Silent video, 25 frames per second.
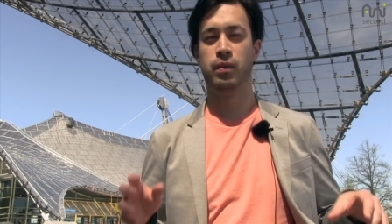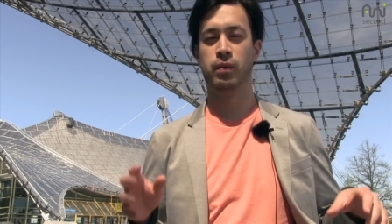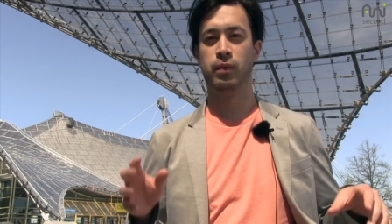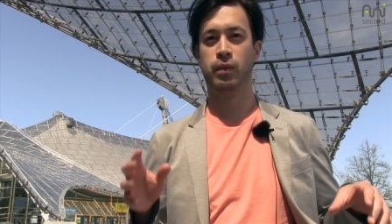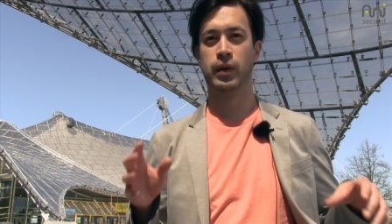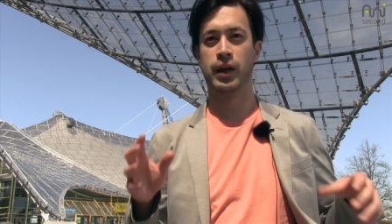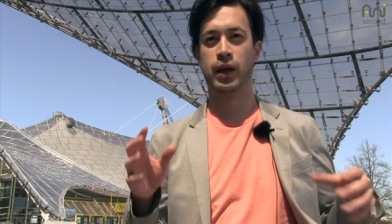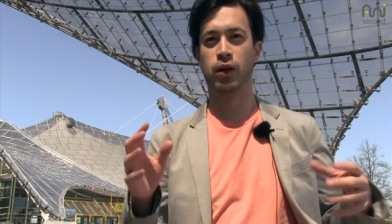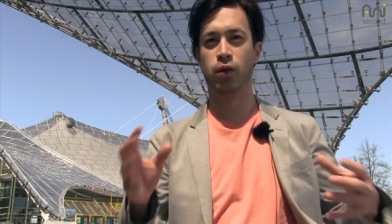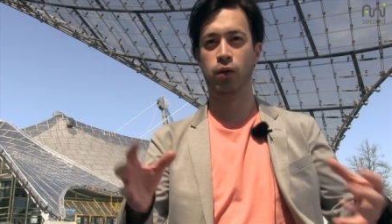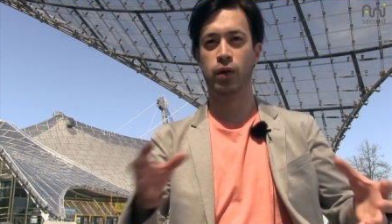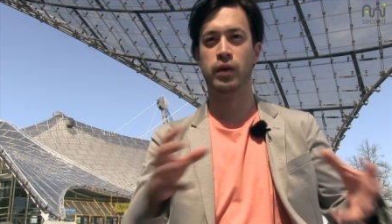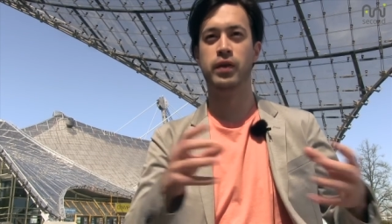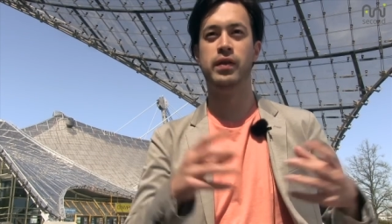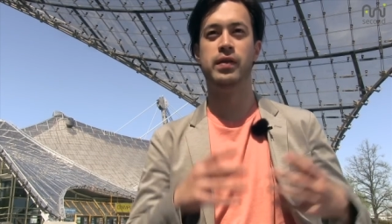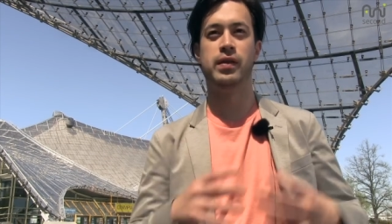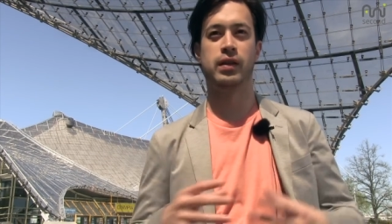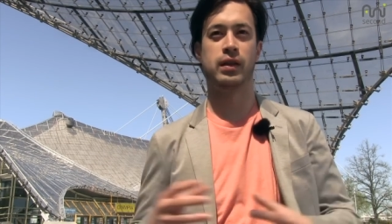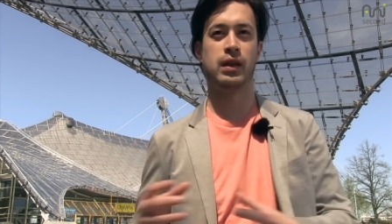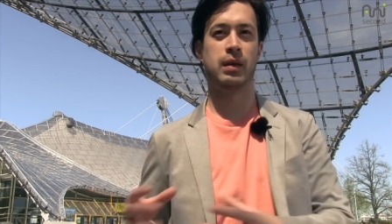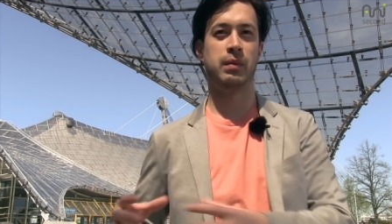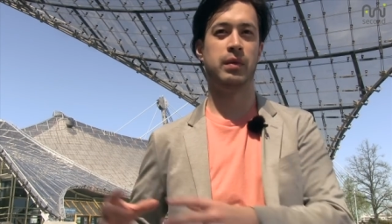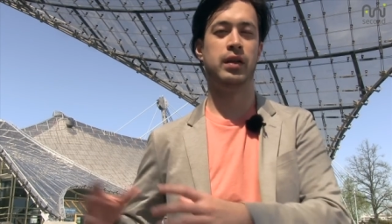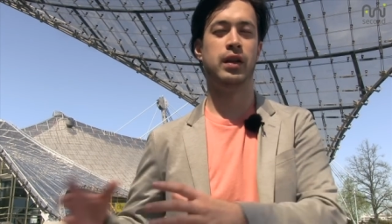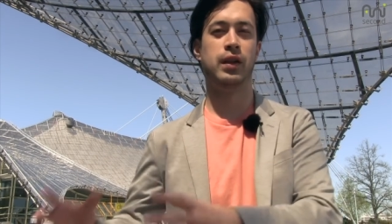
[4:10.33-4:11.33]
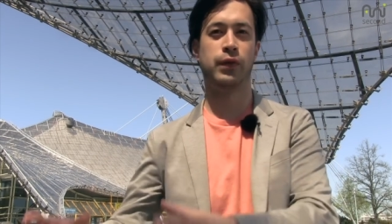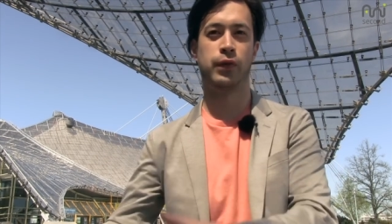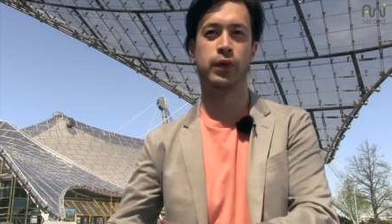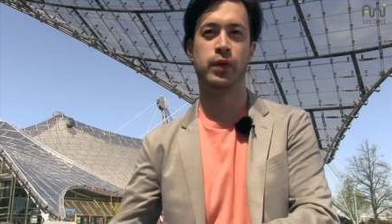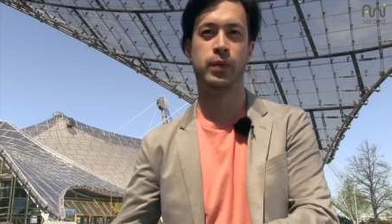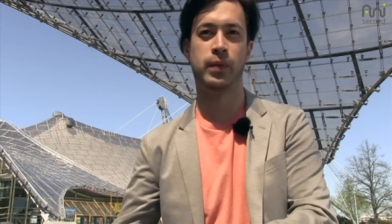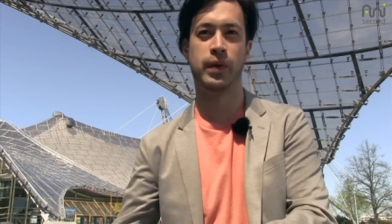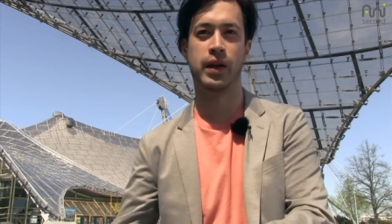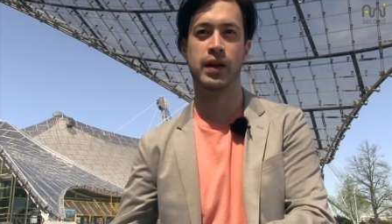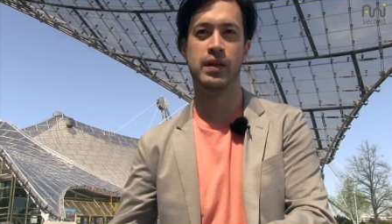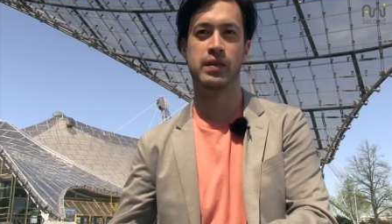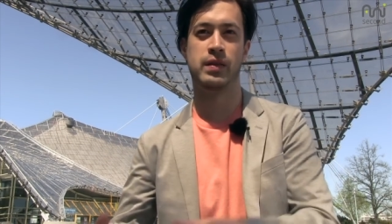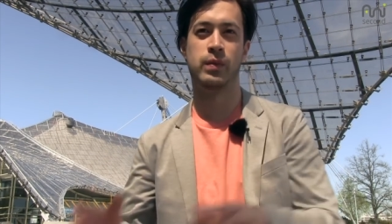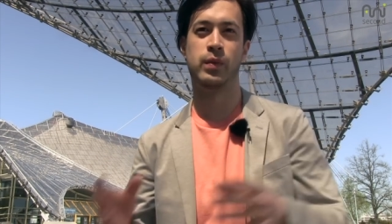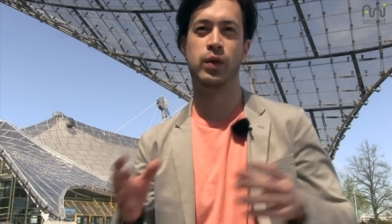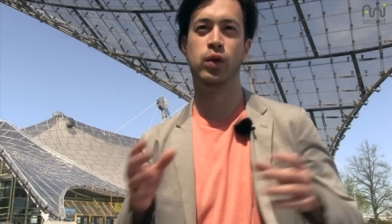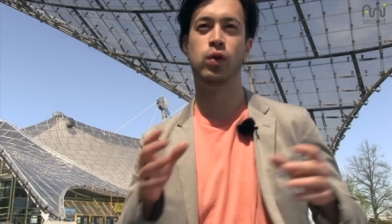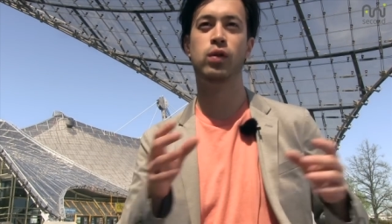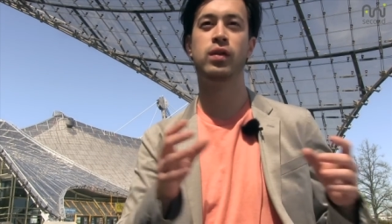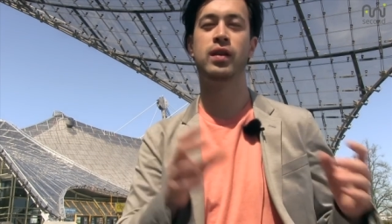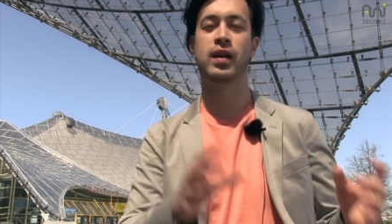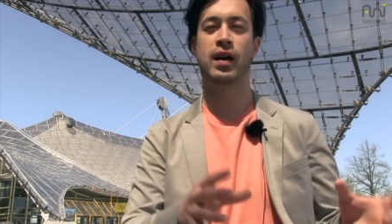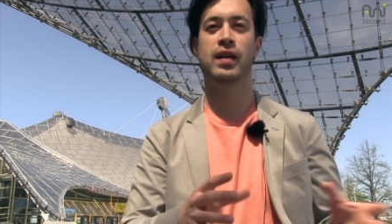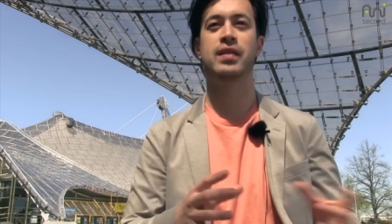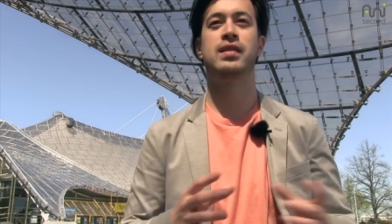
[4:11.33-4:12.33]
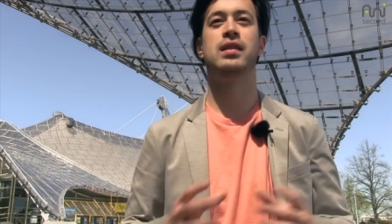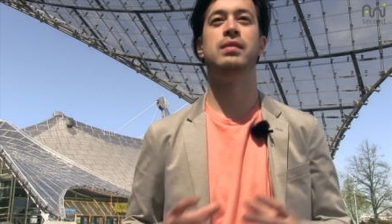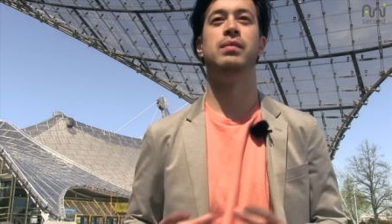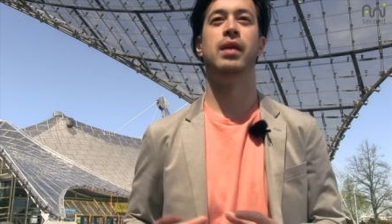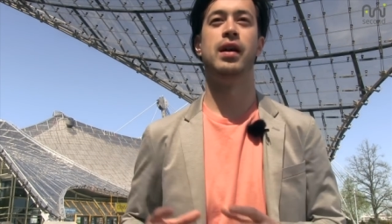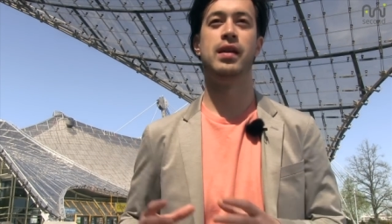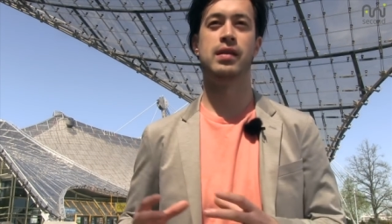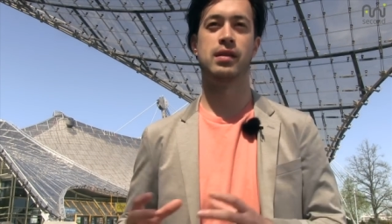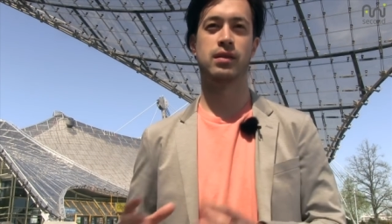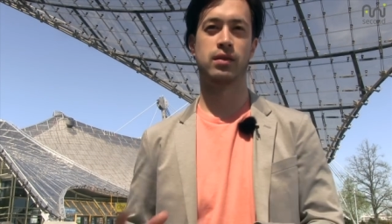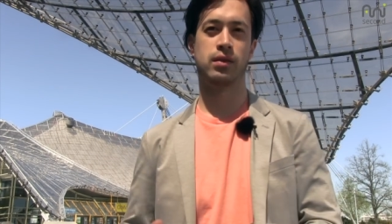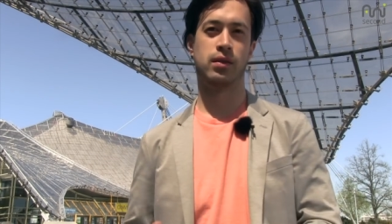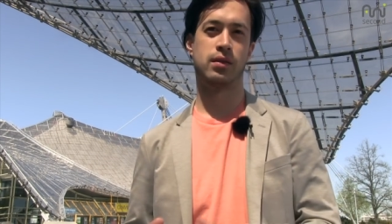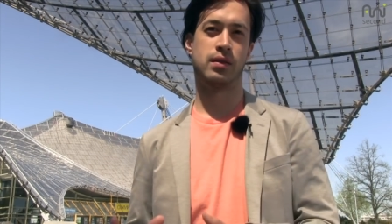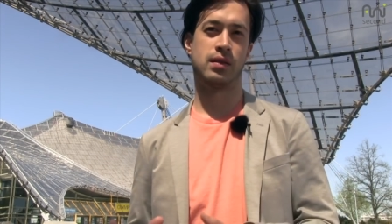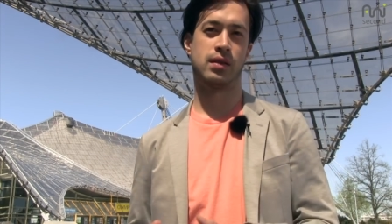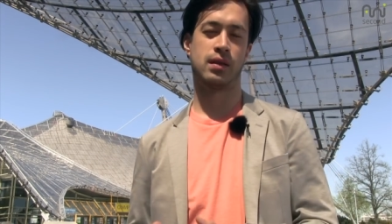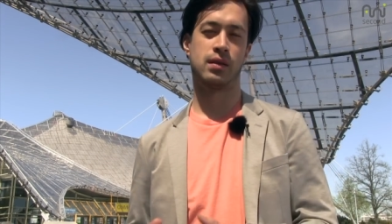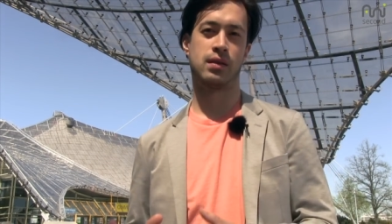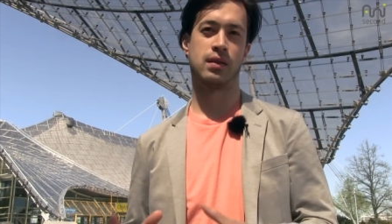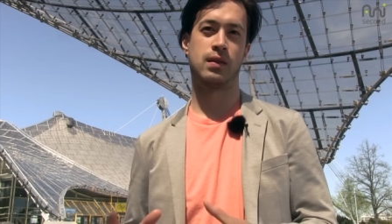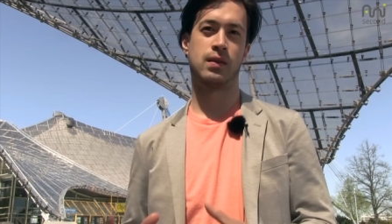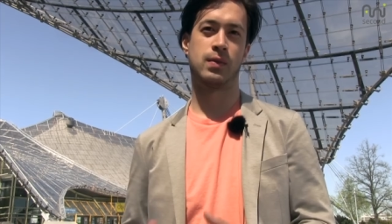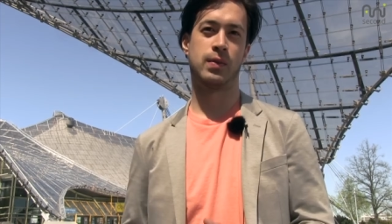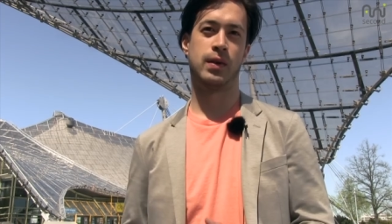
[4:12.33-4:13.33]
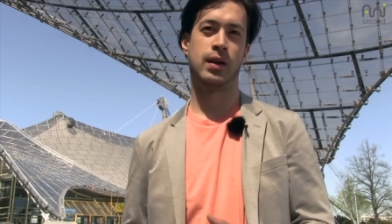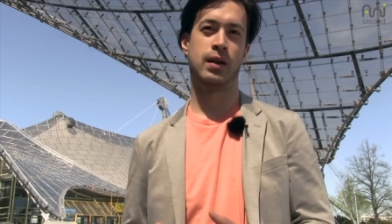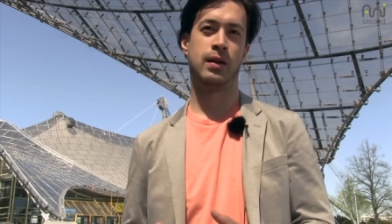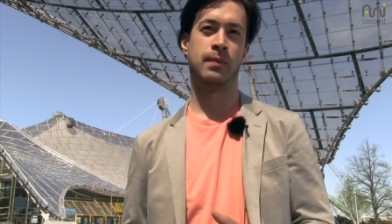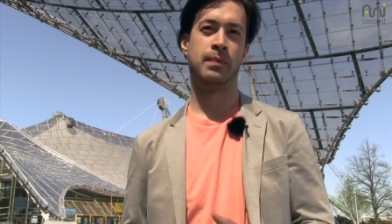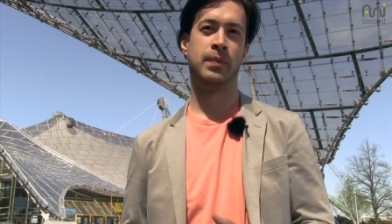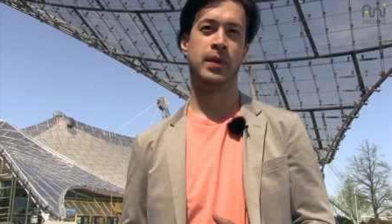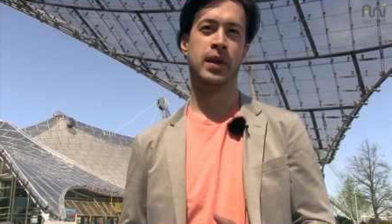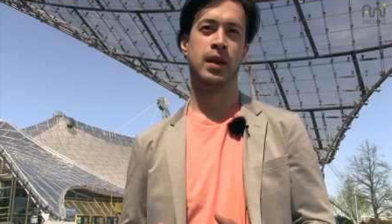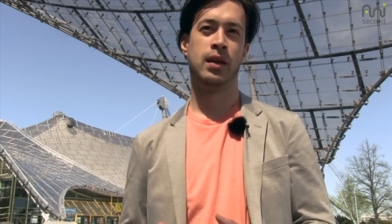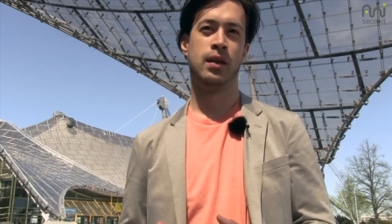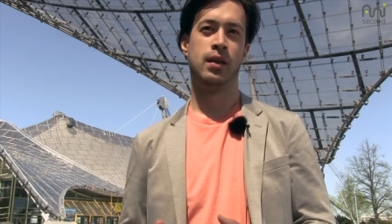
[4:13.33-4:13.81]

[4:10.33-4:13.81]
we're all using them in different ways and we're all customizing those things as well.